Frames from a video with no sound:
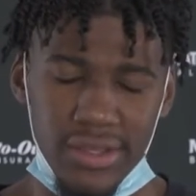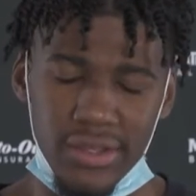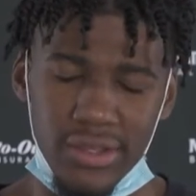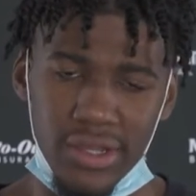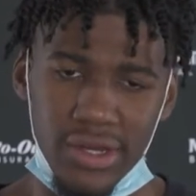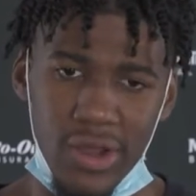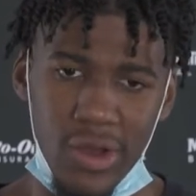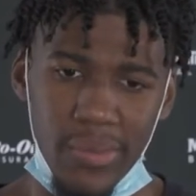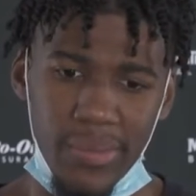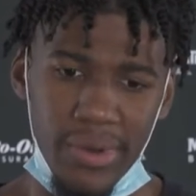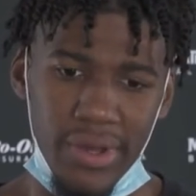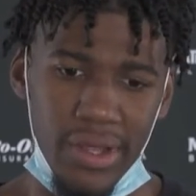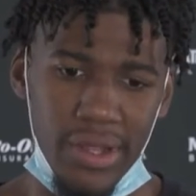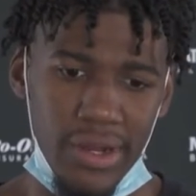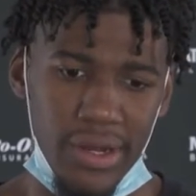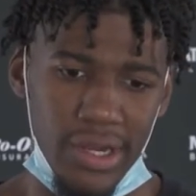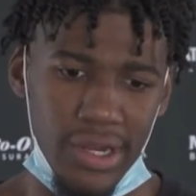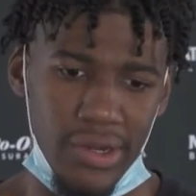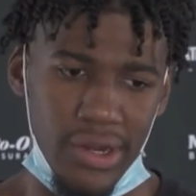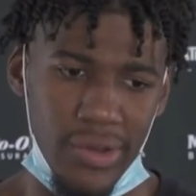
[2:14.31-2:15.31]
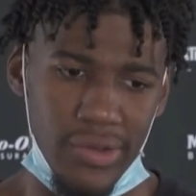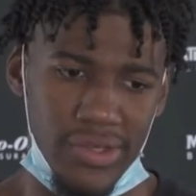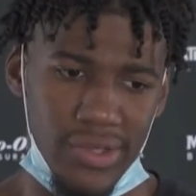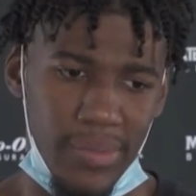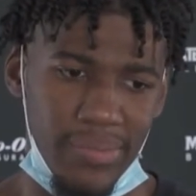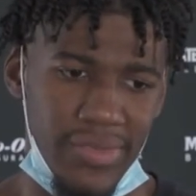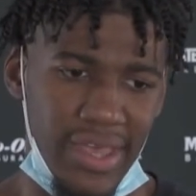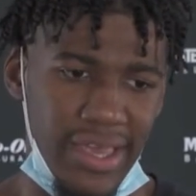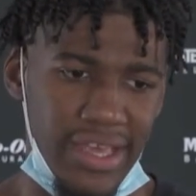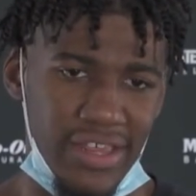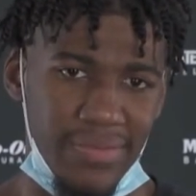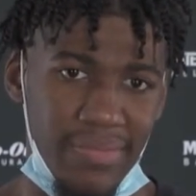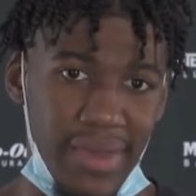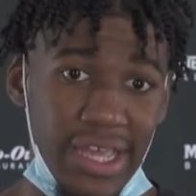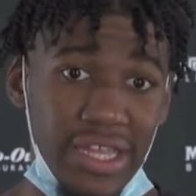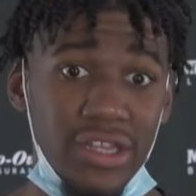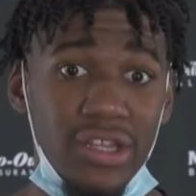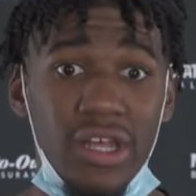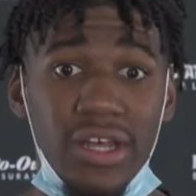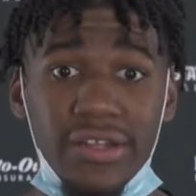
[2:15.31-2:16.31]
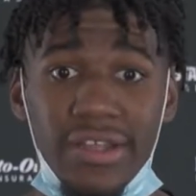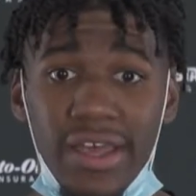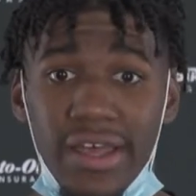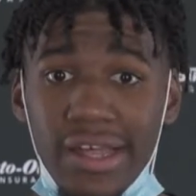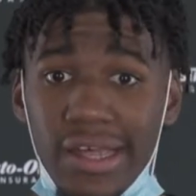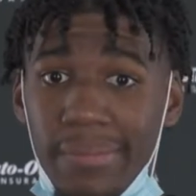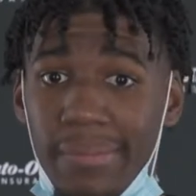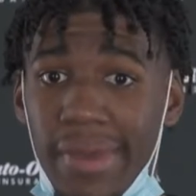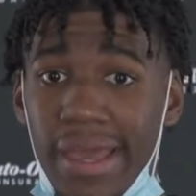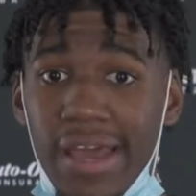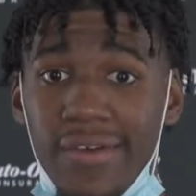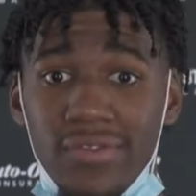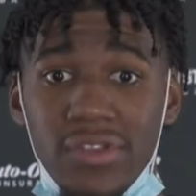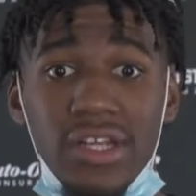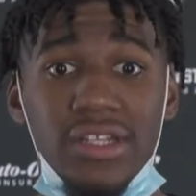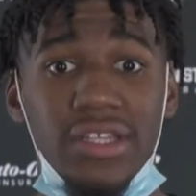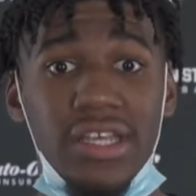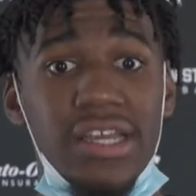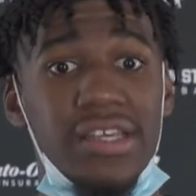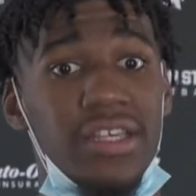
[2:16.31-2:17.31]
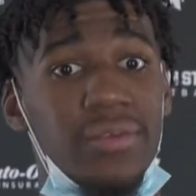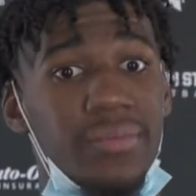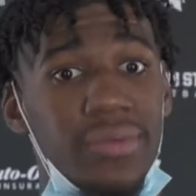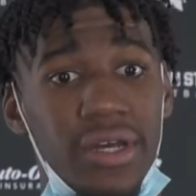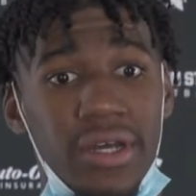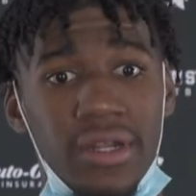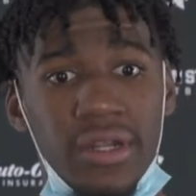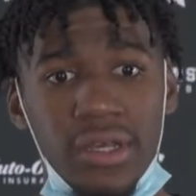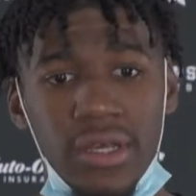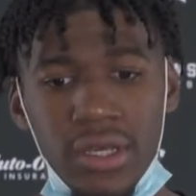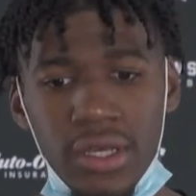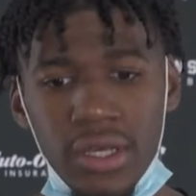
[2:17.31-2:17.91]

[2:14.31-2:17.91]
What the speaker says: You know, but, you know, some things may have looked easy, but